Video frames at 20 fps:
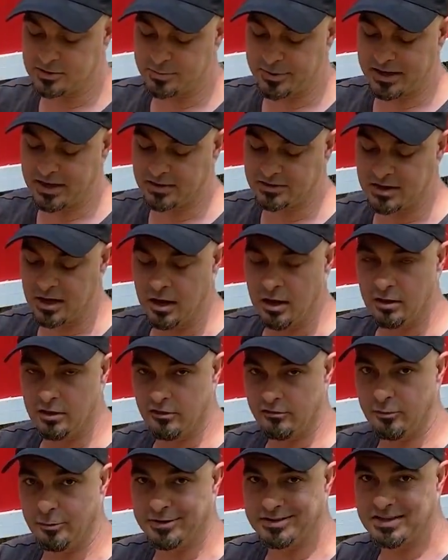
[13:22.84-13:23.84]
because the
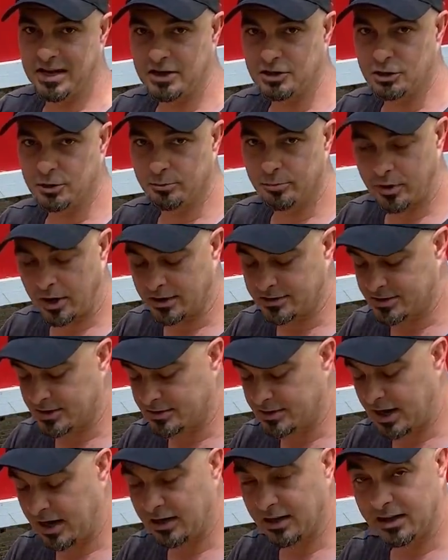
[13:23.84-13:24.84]
fermentation process,
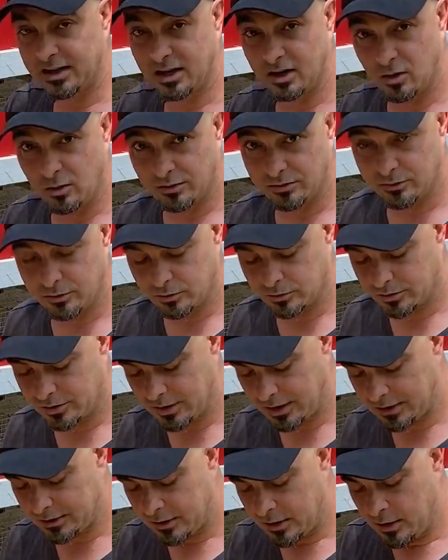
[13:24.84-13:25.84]
kind of like it going through your
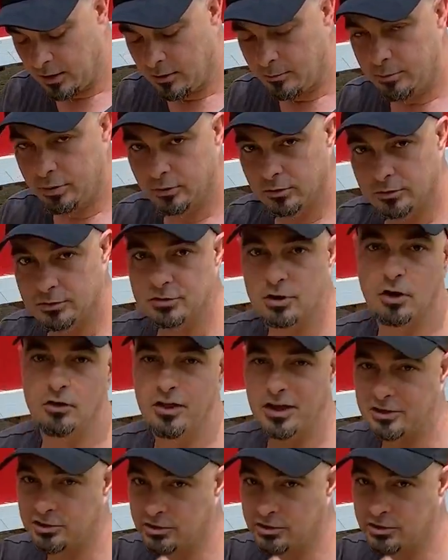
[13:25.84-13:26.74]
gut, pulls all that